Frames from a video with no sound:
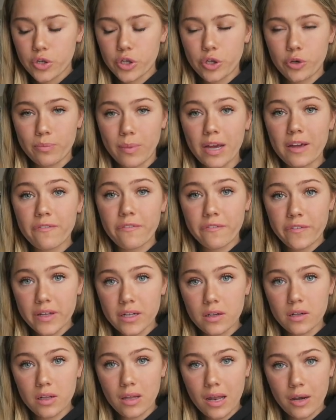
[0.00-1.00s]
you might
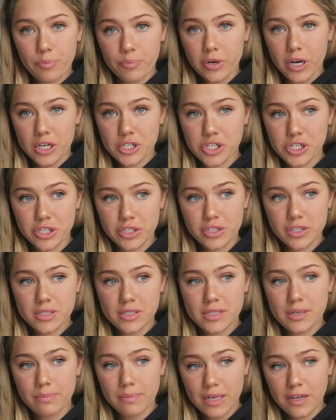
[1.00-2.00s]
feel a lot of pressure
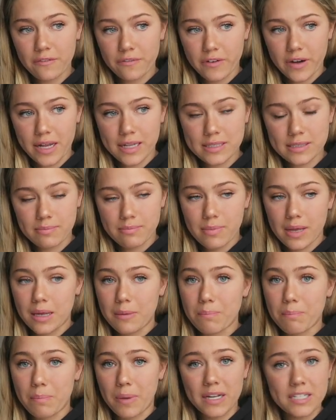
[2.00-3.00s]
to meet friends and
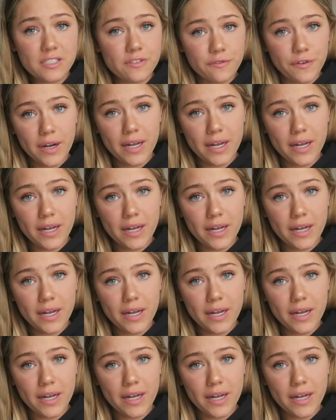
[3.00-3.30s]
meet best